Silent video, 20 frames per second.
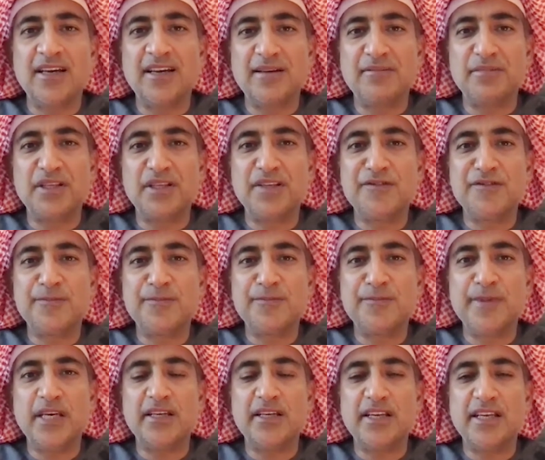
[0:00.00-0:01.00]
It gives
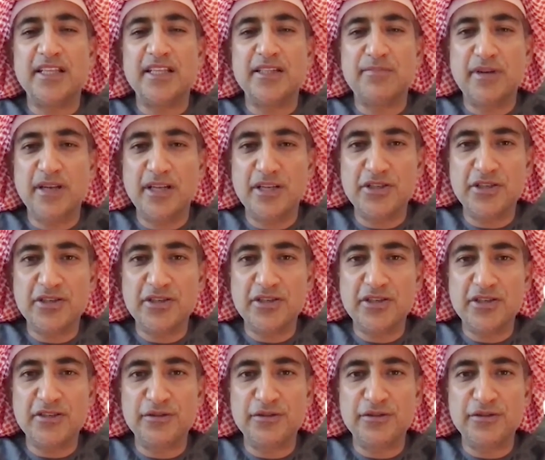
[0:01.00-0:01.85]
me a great pleasure